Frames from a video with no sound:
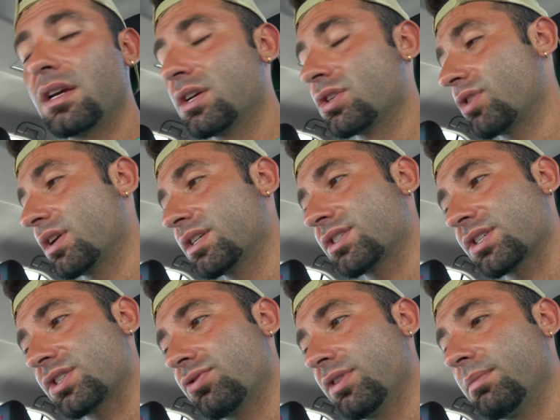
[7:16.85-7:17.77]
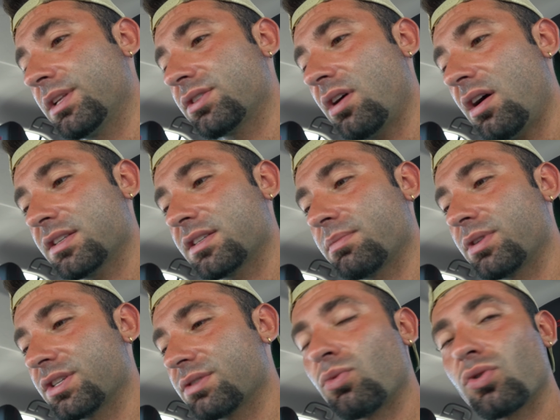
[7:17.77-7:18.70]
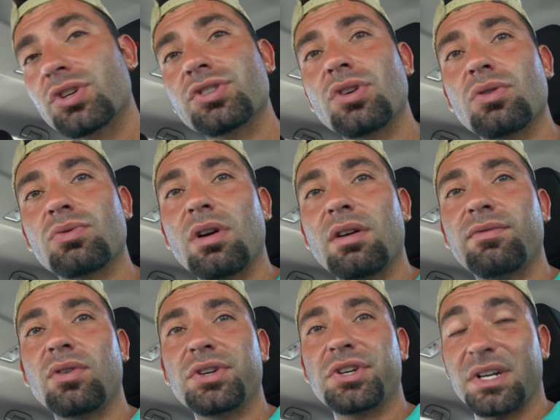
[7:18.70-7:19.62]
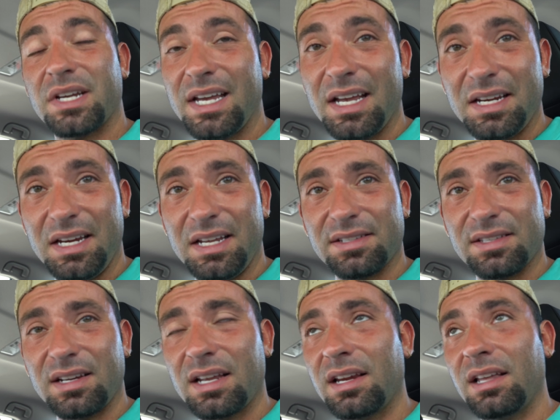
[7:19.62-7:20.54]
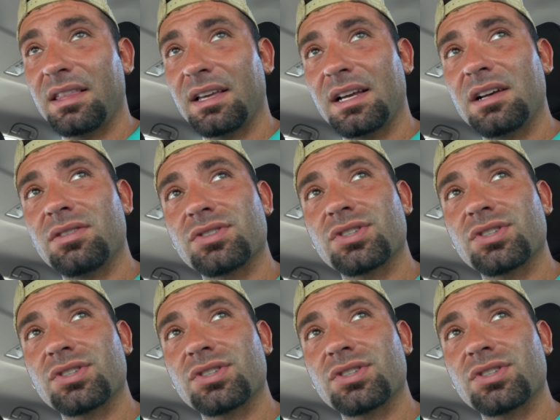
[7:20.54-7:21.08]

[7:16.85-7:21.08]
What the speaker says: Tren is extremely toxic, but it's more so rough on your kidneys than anything else.